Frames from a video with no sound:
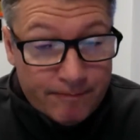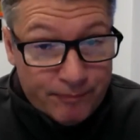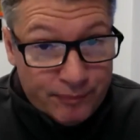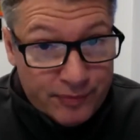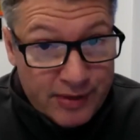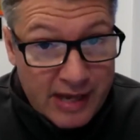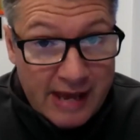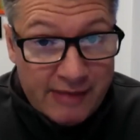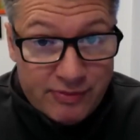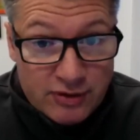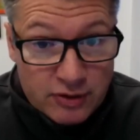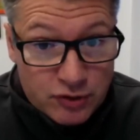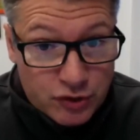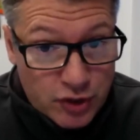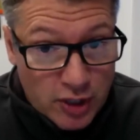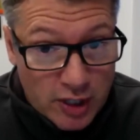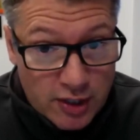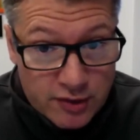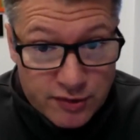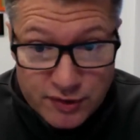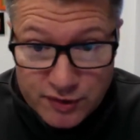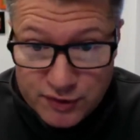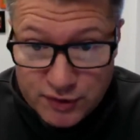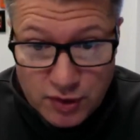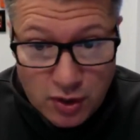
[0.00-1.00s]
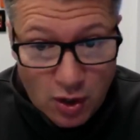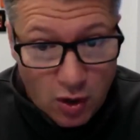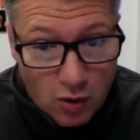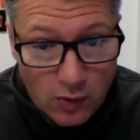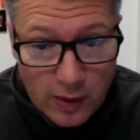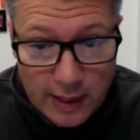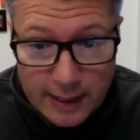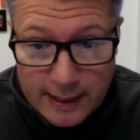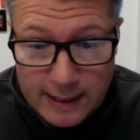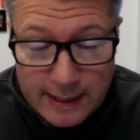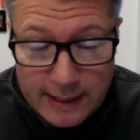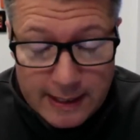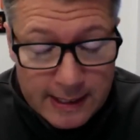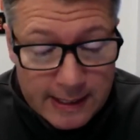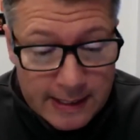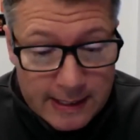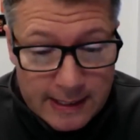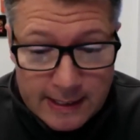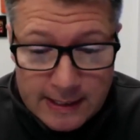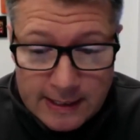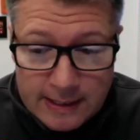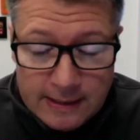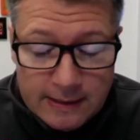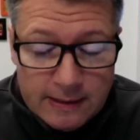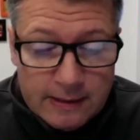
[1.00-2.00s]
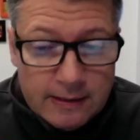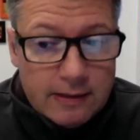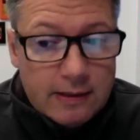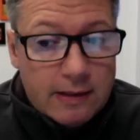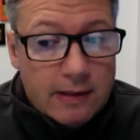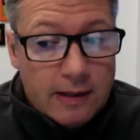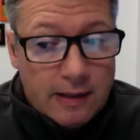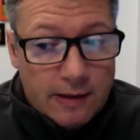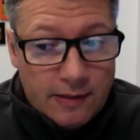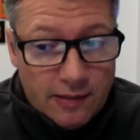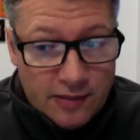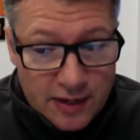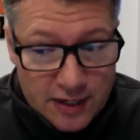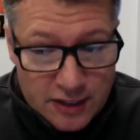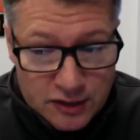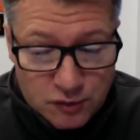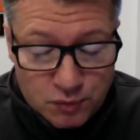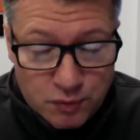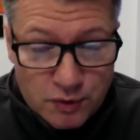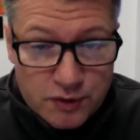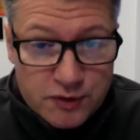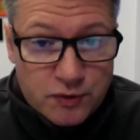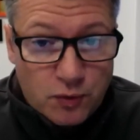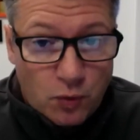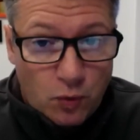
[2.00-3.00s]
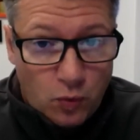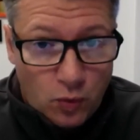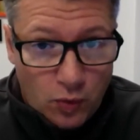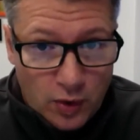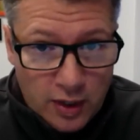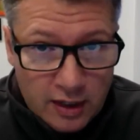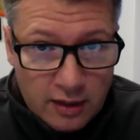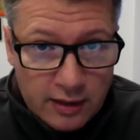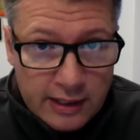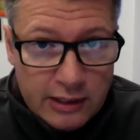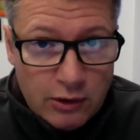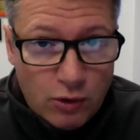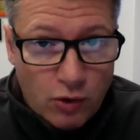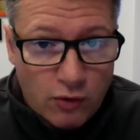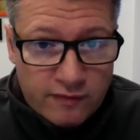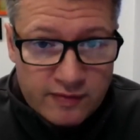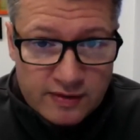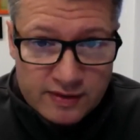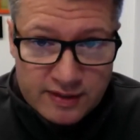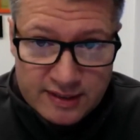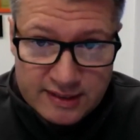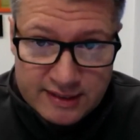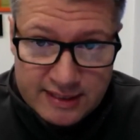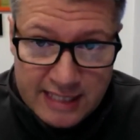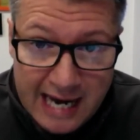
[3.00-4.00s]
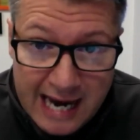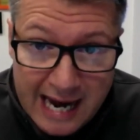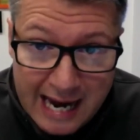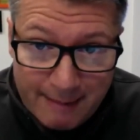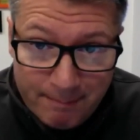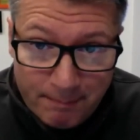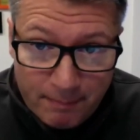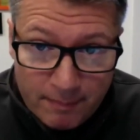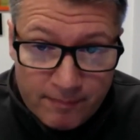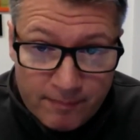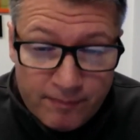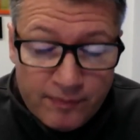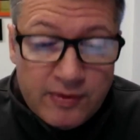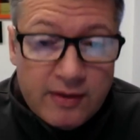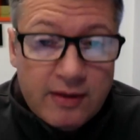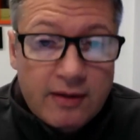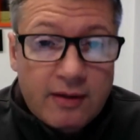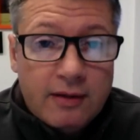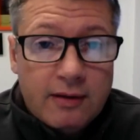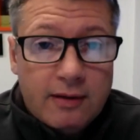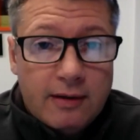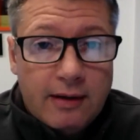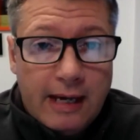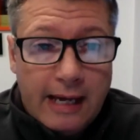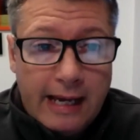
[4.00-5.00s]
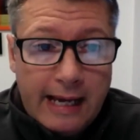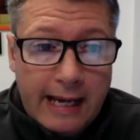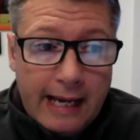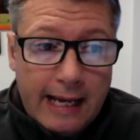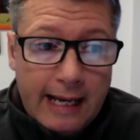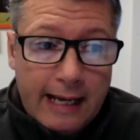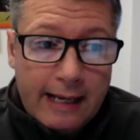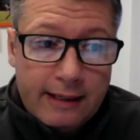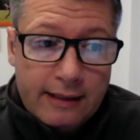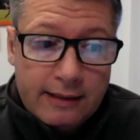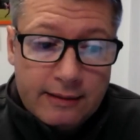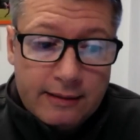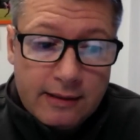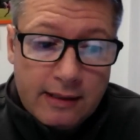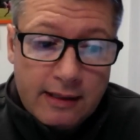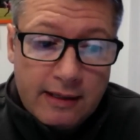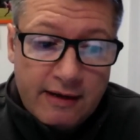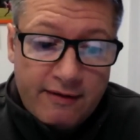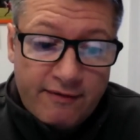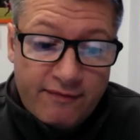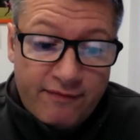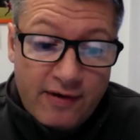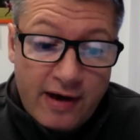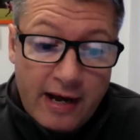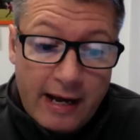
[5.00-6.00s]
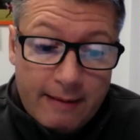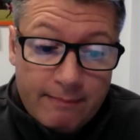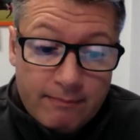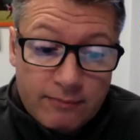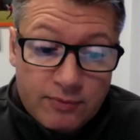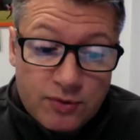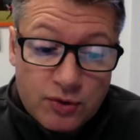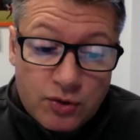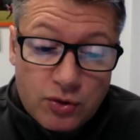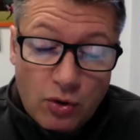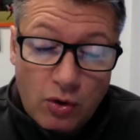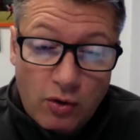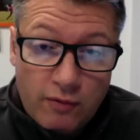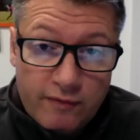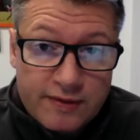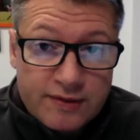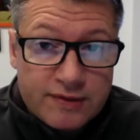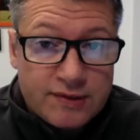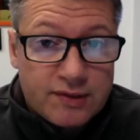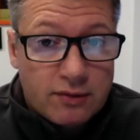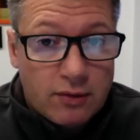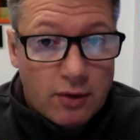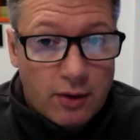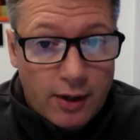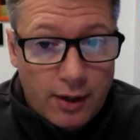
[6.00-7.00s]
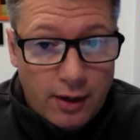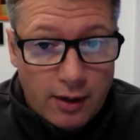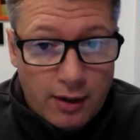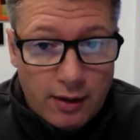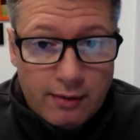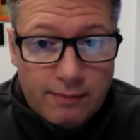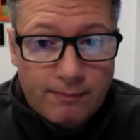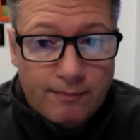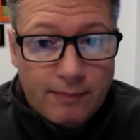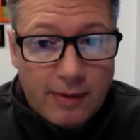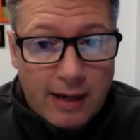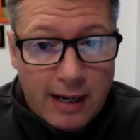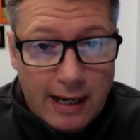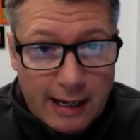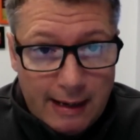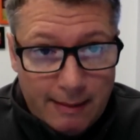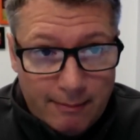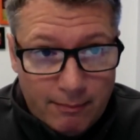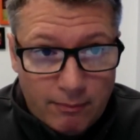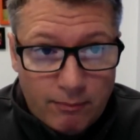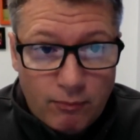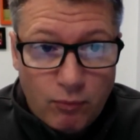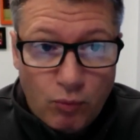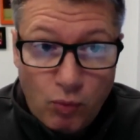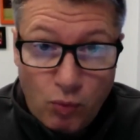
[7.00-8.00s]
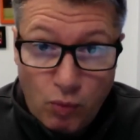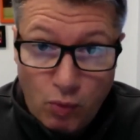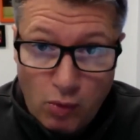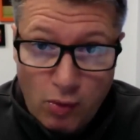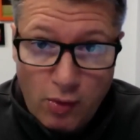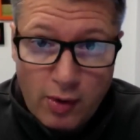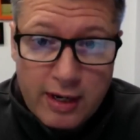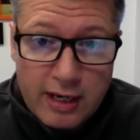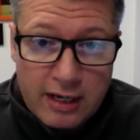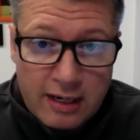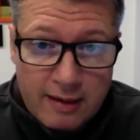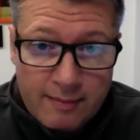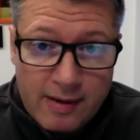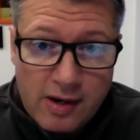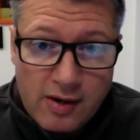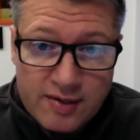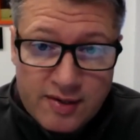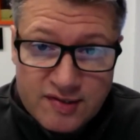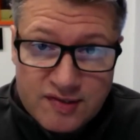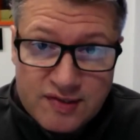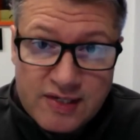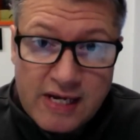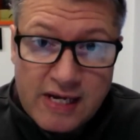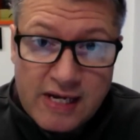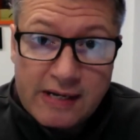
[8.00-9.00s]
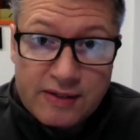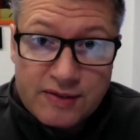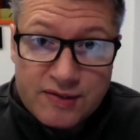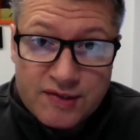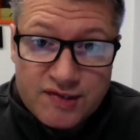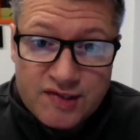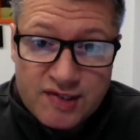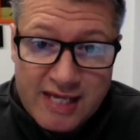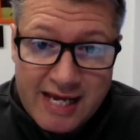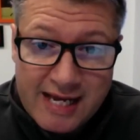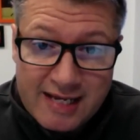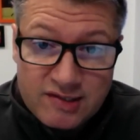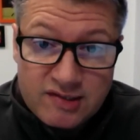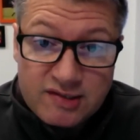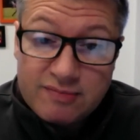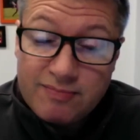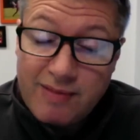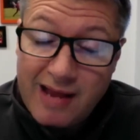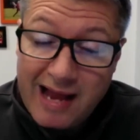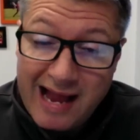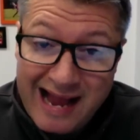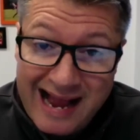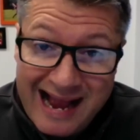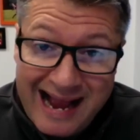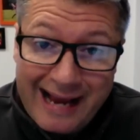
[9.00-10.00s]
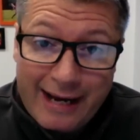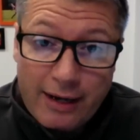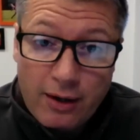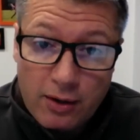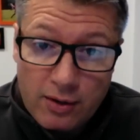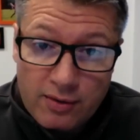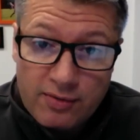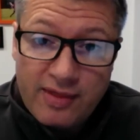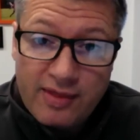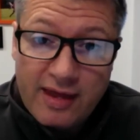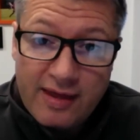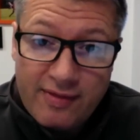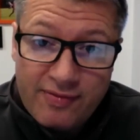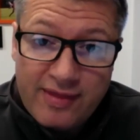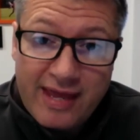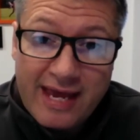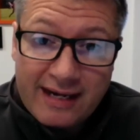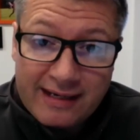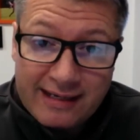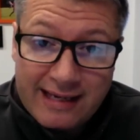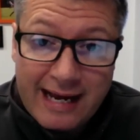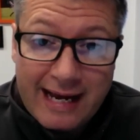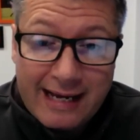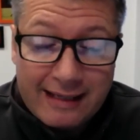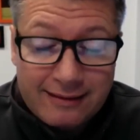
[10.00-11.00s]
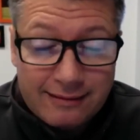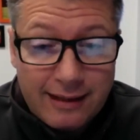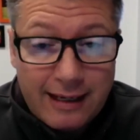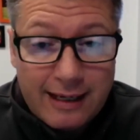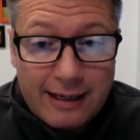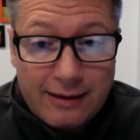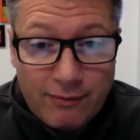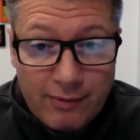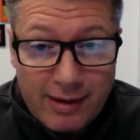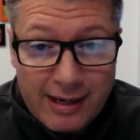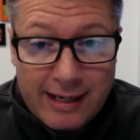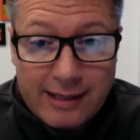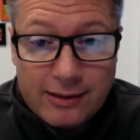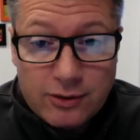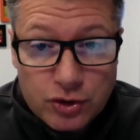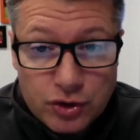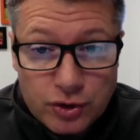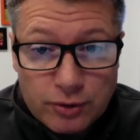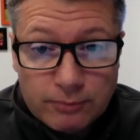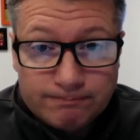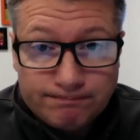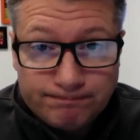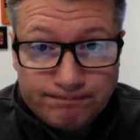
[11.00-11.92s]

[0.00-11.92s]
that the judge is going, this was really over the top. And if I'm Chauvin's lawyer, I'm worrying about a sentence that's higher than that guideline range.